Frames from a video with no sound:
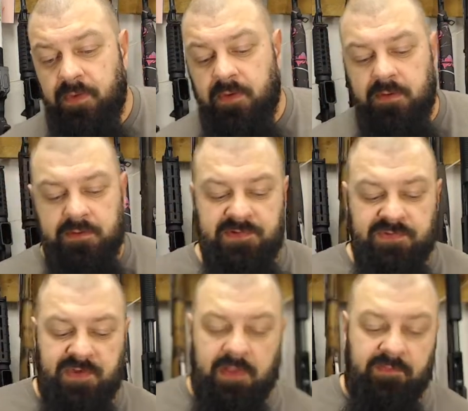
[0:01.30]
This
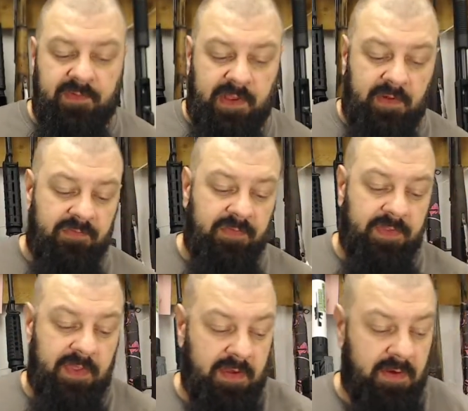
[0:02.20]
is another video for
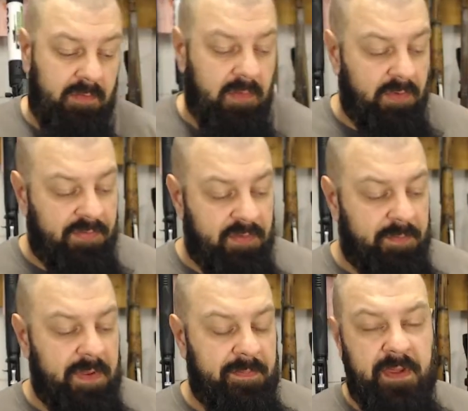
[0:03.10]
the Walther
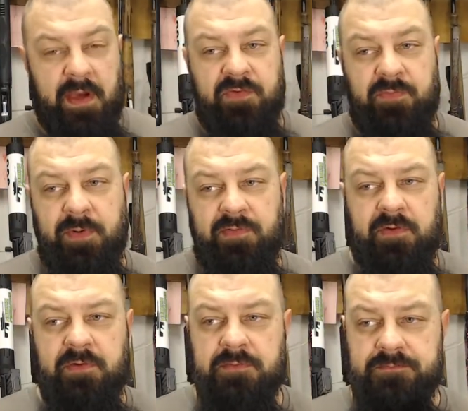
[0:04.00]
PPX
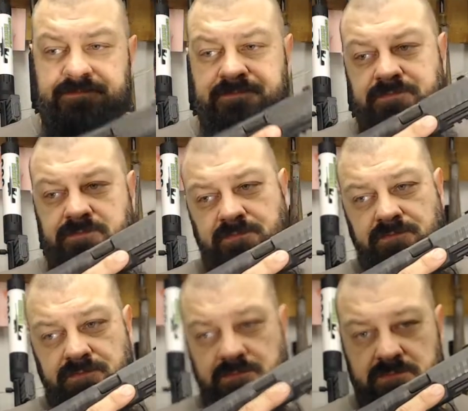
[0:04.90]
pistol.
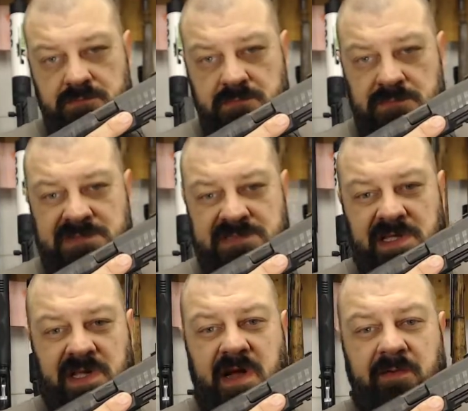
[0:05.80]
It's
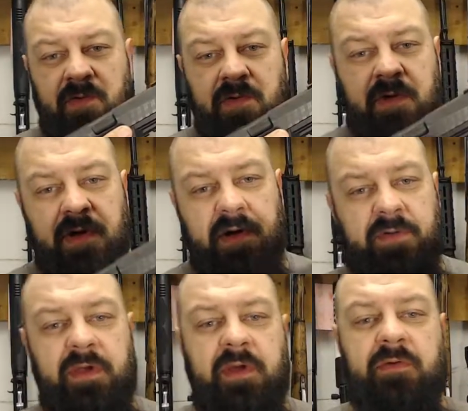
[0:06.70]
going to cover
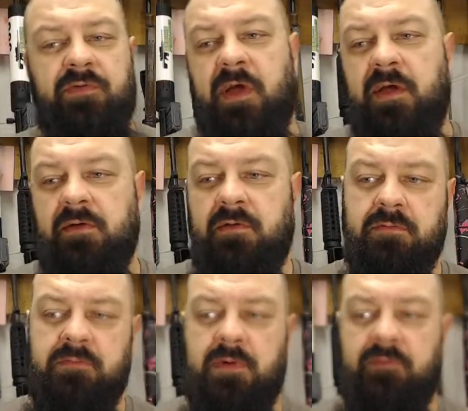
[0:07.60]
the
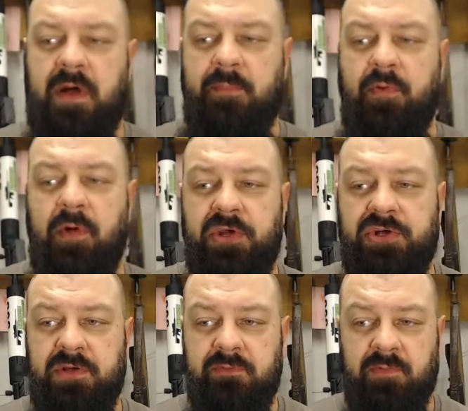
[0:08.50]
cycle of
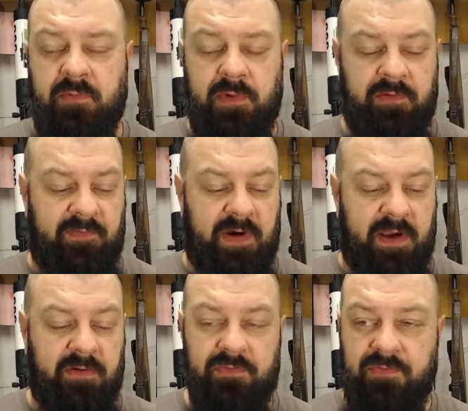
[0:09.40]
operation for when it
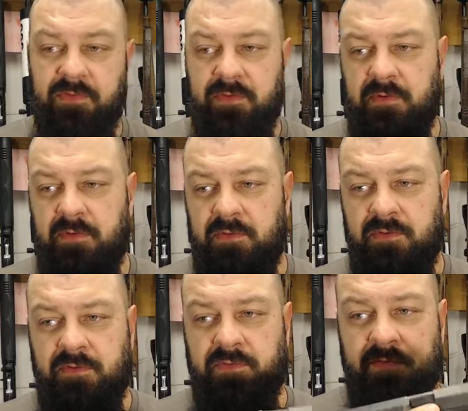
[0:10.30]
fires.
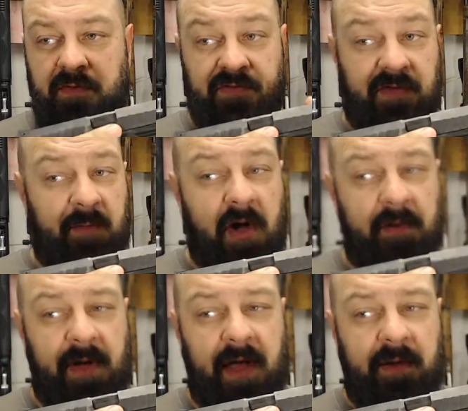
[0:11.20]
So this is a
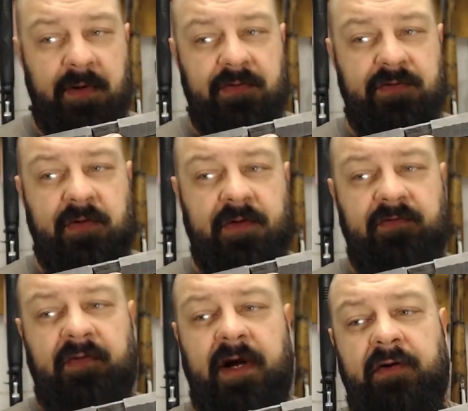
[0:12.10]
semi-automatic pistol. It
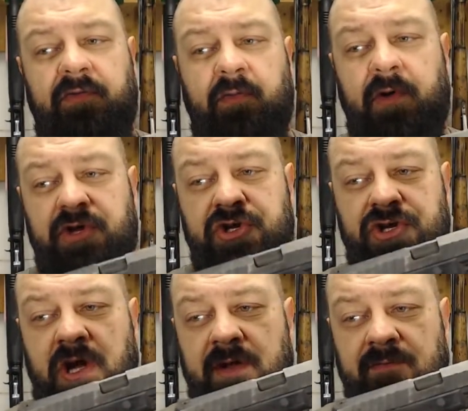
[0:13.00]
fires one
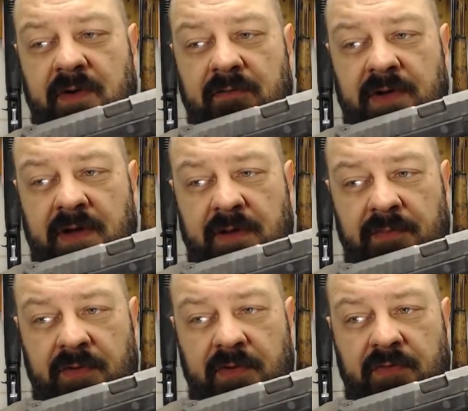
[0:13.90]
shot for every time
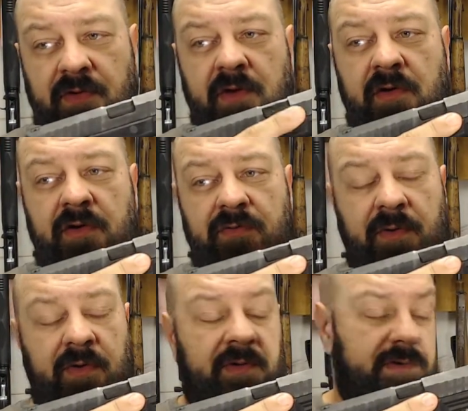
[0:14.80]
that the trigger is
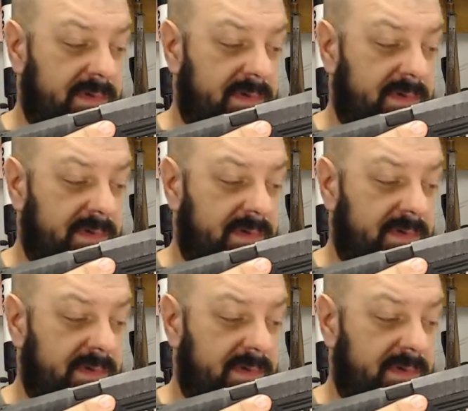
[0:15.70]
pulled,